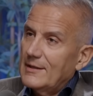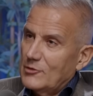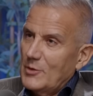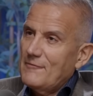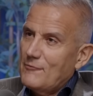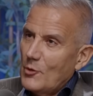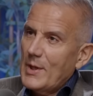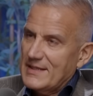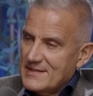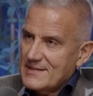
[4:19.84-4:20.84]
to
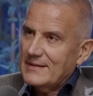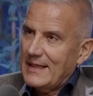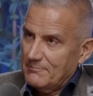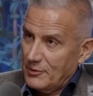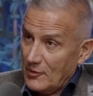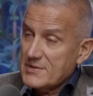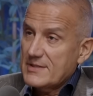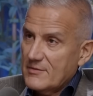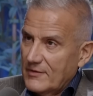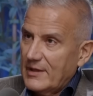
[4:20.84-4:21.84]
influence that
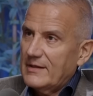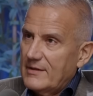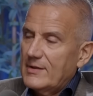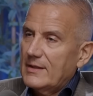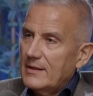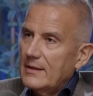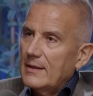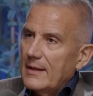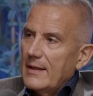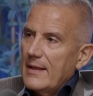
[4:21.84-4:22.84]
process of creativity.
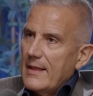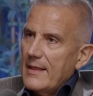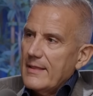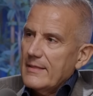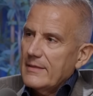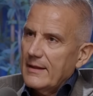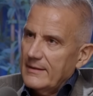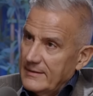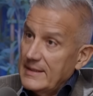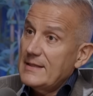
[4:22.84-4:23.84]

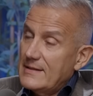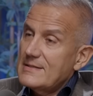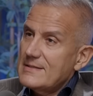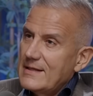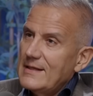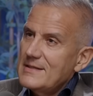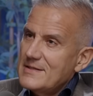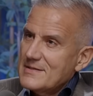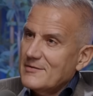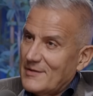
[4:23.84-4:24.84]
This is the
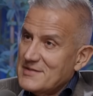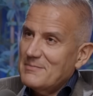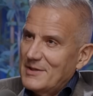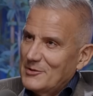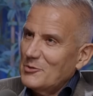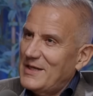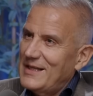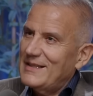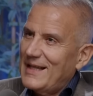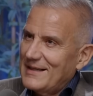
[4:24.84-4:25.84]
easiest recipe to
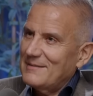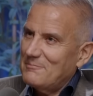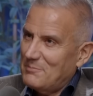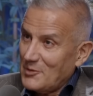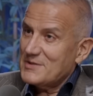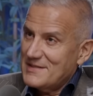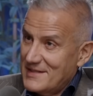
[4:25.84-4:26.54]
kill that process